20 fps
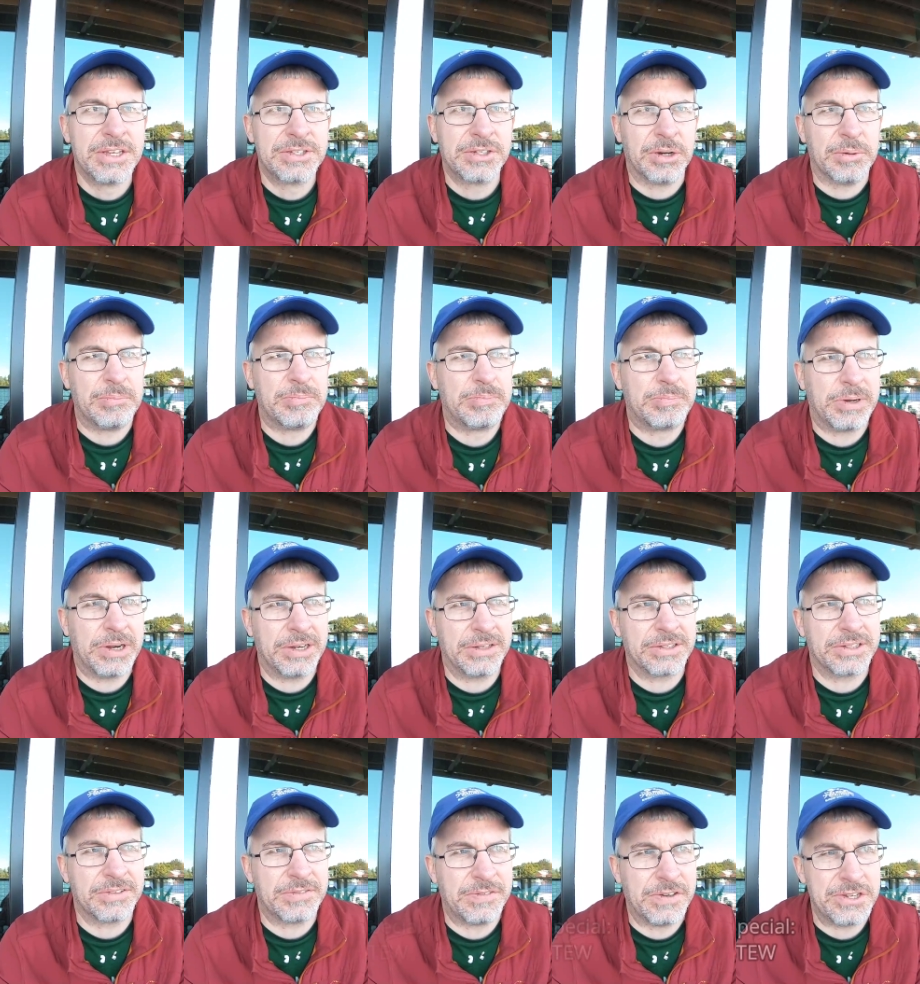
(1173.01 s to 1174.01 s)
So
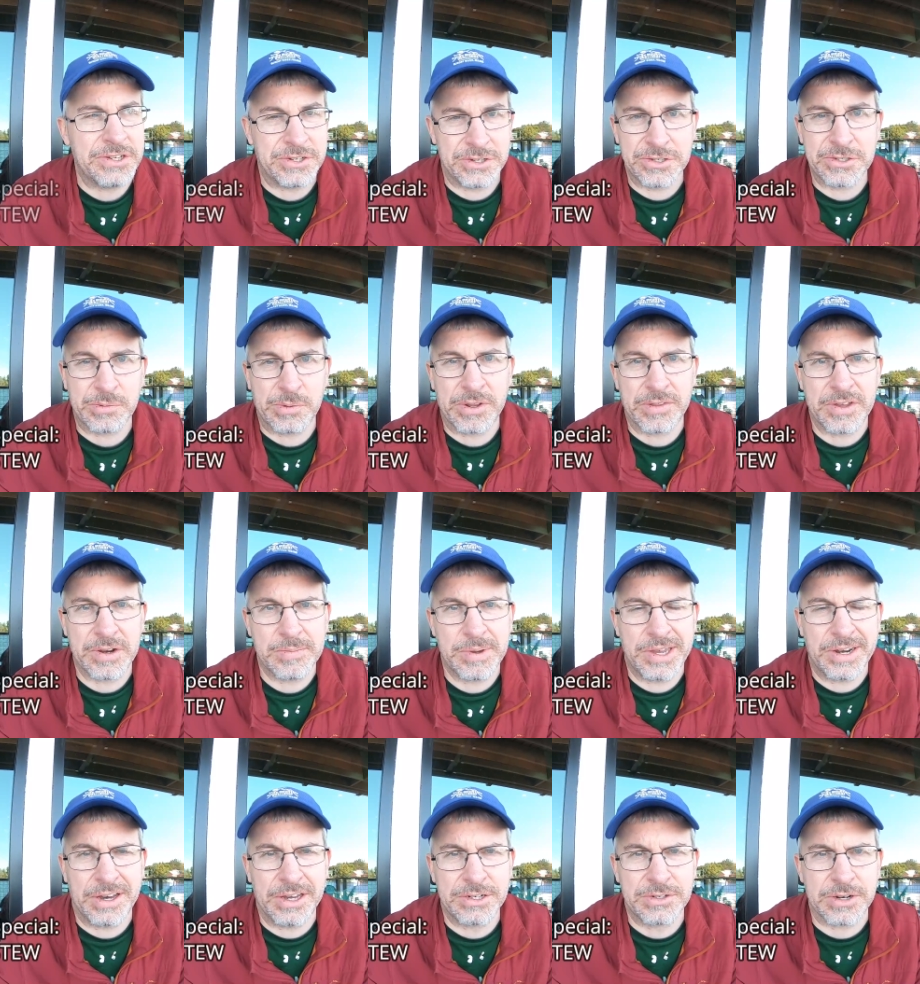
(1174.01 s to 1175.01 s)
apparently fish is one of their
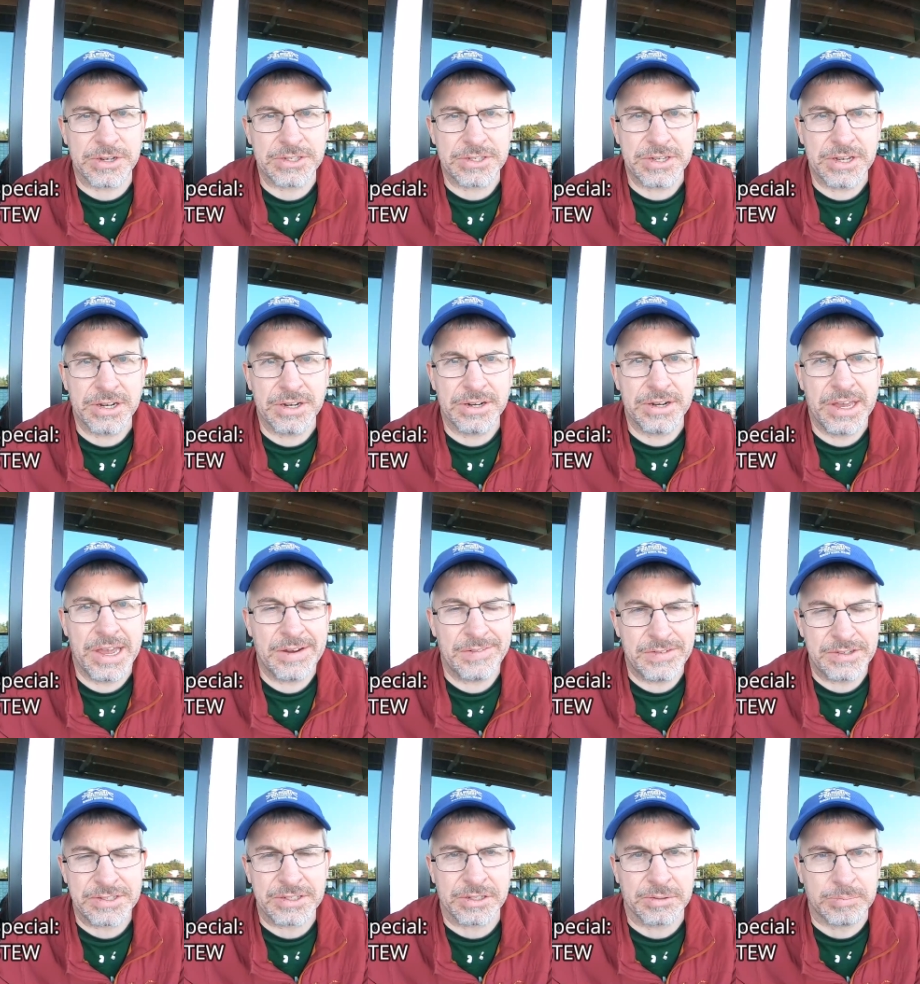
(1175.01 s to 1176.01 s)
main entrees here, and
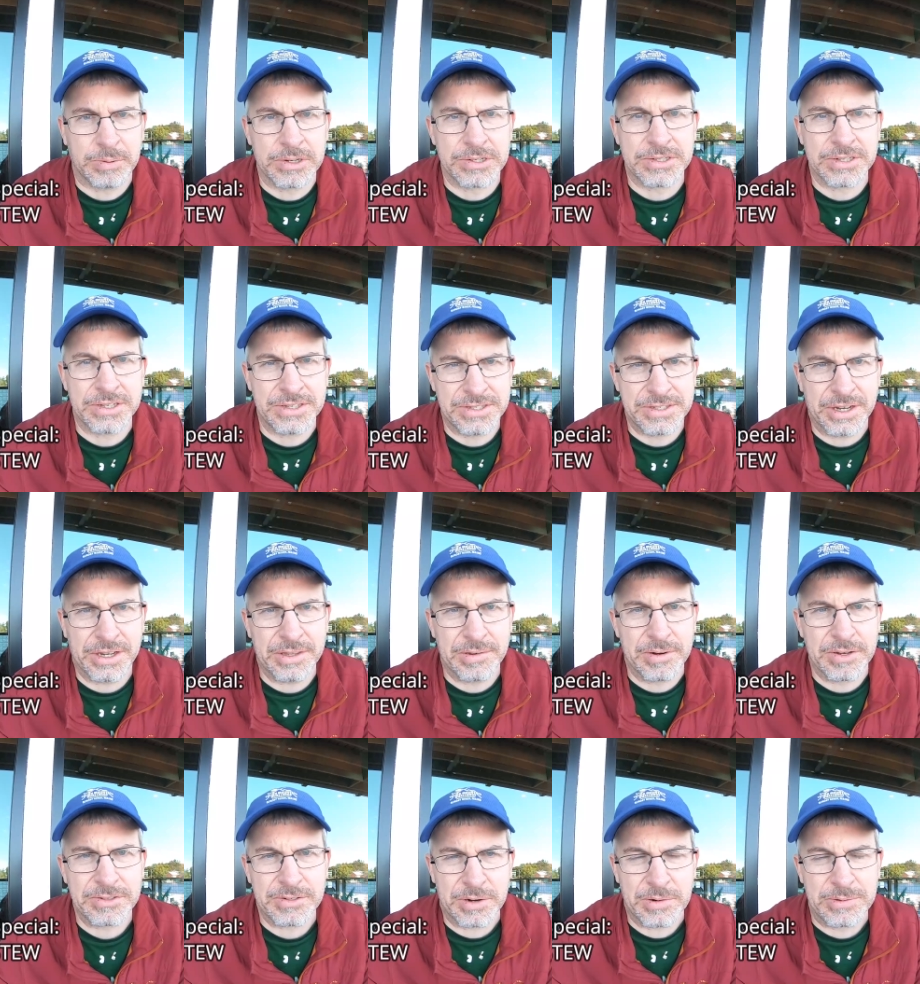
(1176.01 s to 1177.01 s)
every single person inside
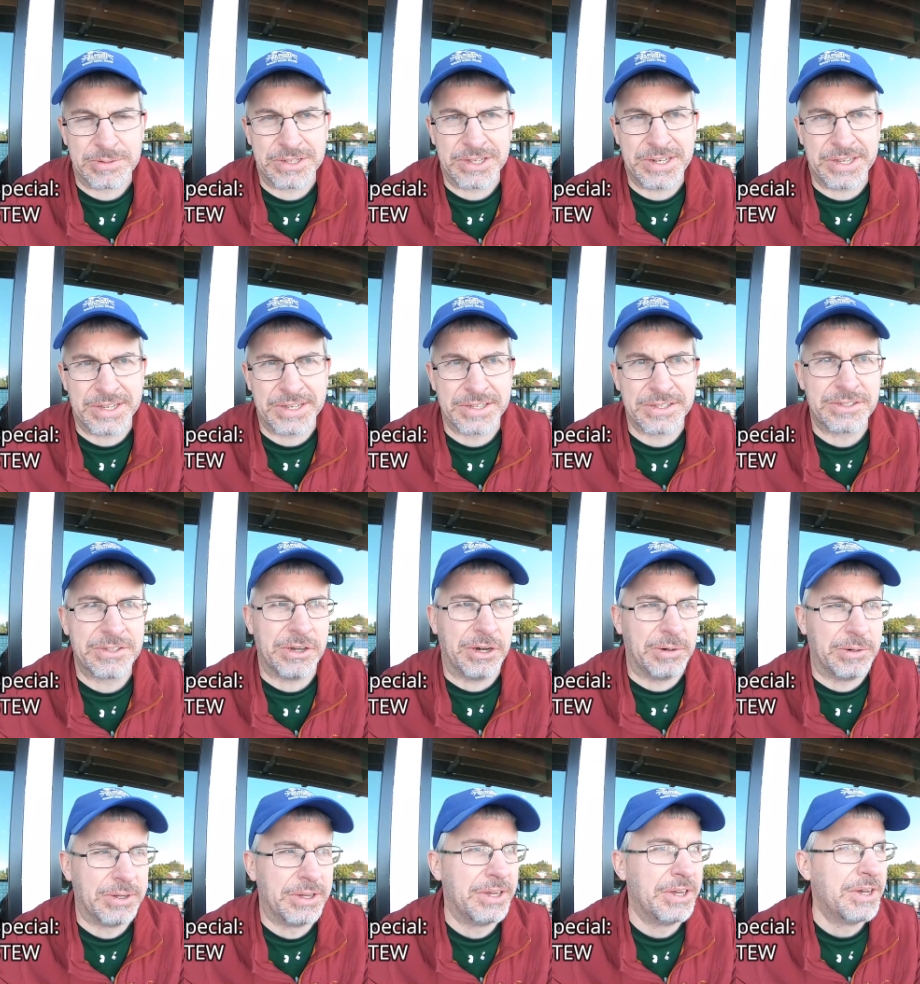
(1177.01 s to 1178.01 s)
the restaurant was eating it.
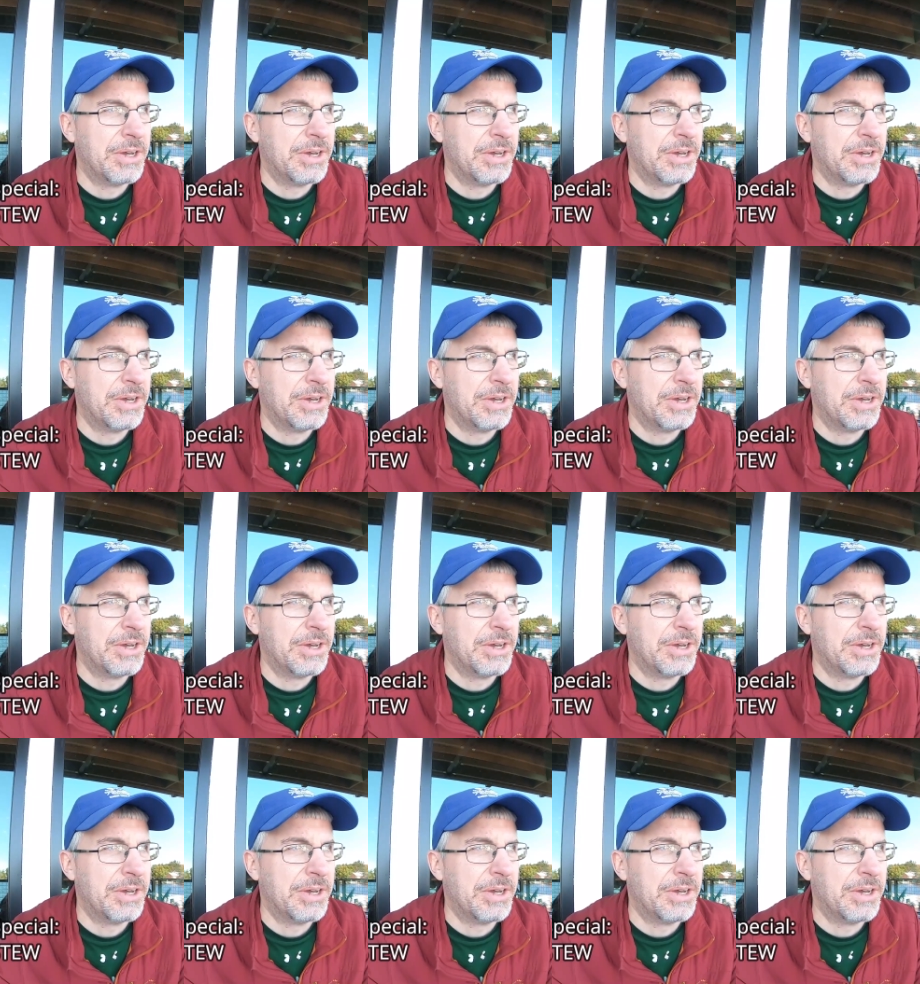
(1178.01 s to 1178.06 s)
So